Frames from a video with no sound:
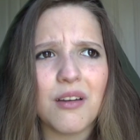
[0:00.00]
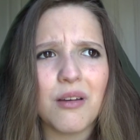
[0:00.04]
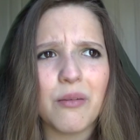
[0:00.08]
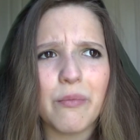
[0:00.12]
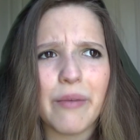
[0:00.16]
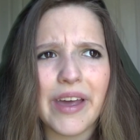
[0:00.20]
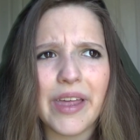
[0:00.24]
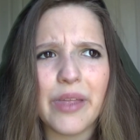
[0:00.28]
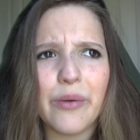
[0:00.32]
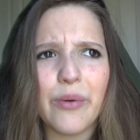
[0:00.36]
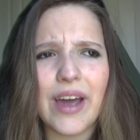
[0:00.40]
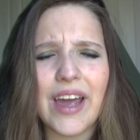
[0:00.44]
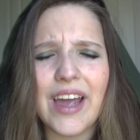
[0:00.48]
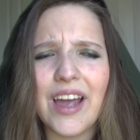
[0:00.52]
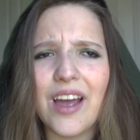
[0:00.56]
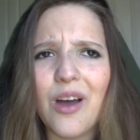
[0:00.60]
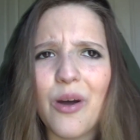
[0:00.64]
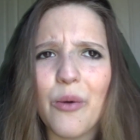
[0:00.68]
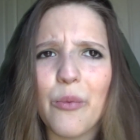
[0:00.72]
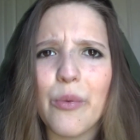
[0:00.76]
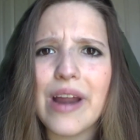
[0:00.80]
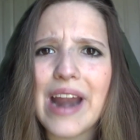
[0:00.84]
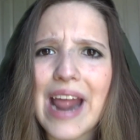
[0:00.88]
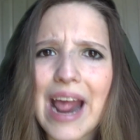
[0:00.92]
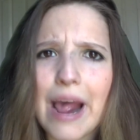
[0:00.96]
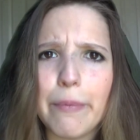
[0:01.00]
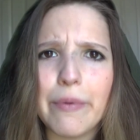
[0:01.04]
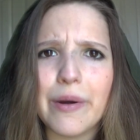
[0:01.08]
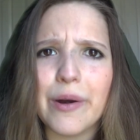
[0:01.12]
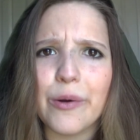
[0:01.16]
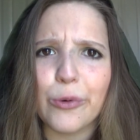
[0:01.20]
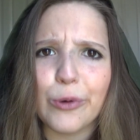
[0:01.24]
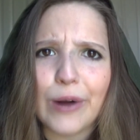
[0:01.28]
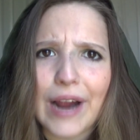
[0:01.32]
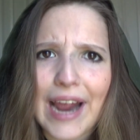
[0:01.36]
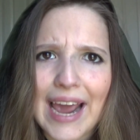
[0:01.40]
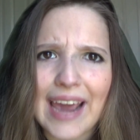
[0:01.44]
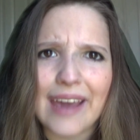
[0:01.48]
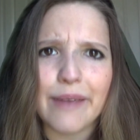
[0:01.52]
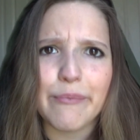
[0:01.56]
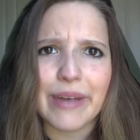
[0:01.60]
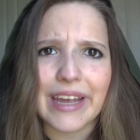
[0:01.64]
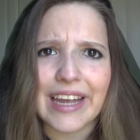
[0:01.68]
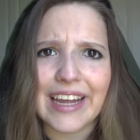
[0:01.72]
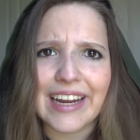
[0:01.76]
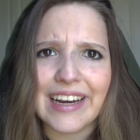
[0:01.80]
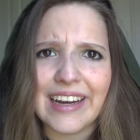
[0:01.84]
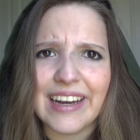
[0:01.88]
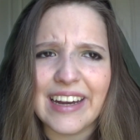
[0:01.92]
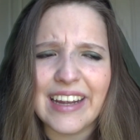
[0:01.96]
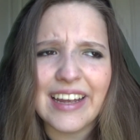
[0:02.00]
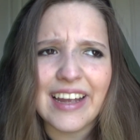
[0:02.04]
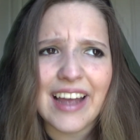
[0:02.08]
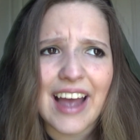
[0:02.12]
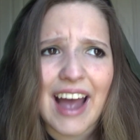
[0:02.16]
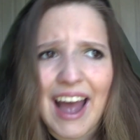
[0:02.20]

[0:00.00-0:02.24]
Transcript: By the way, what happened to Ragman?